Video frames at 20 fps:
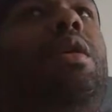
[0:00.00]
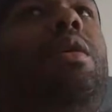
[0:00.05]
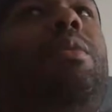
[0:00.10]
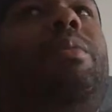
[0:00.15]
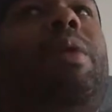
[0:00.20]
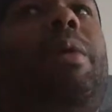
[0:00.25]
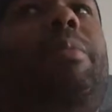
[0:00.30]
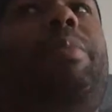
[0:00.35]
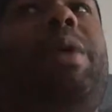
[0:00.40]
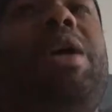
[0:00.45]

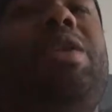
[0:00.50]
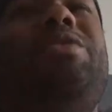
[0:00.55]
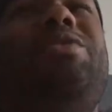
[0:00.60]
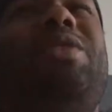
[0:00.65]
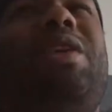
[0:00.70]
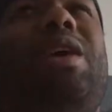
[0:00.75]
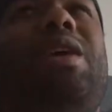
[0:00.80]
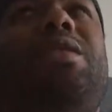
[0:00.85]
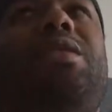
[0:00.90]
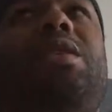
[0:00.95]
My
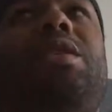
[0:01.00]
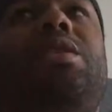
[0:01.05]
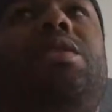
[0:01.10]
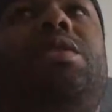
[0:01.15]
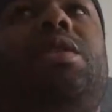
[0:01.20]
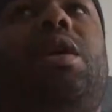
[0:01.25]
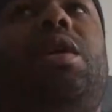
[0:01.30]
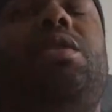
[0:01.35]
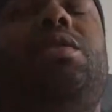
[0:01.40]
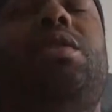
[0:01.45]
Patreon thing
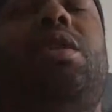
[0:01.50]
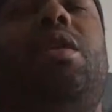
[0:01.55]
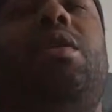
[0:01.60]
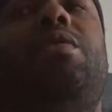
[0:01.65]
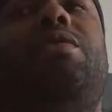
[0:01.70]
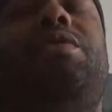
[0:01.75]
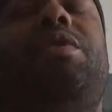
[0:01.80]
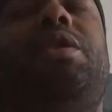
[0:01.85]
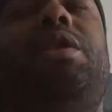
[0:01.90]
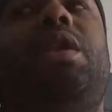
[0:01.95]
starts
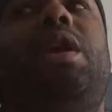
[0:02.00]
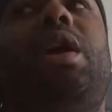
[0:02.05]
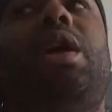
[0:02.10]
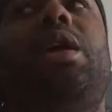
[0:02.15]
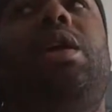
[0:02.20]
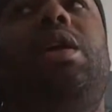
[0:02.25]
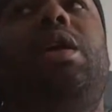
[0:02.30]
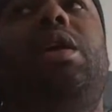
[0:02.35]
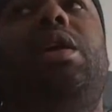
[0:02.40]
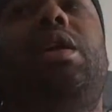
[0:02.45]
off at
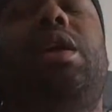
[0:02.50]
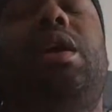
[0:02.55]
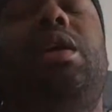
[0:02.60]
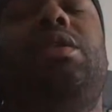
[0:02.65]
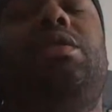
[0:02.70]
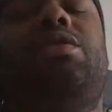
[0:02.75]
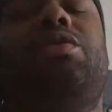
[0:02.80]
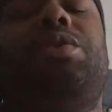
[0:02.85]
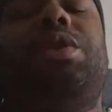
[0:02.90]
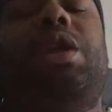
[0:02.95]
like
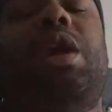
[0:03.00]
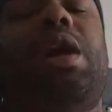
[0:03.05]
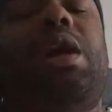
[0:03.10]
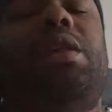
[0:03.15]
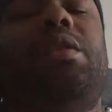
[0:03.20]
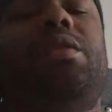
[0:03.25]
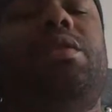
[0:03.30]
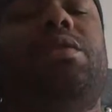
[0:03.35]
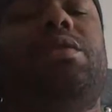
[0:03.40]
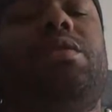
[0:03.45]
$3
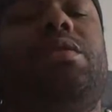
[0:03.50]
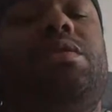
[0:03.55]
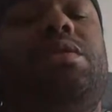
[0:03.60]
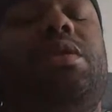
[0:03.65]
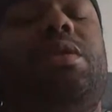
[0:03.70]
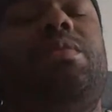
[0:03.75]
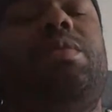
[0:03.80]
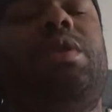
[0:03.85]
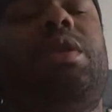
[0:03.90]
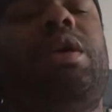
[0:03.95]
or
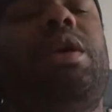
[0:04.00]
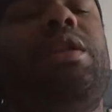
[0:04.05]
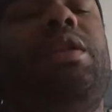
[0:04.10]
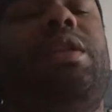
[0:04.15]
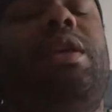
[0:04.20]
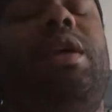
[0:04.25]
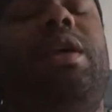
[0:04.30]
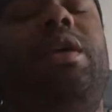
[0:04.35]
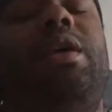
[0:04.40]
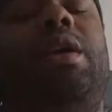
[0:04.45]
something like
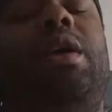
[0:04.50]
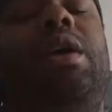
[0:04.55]
that.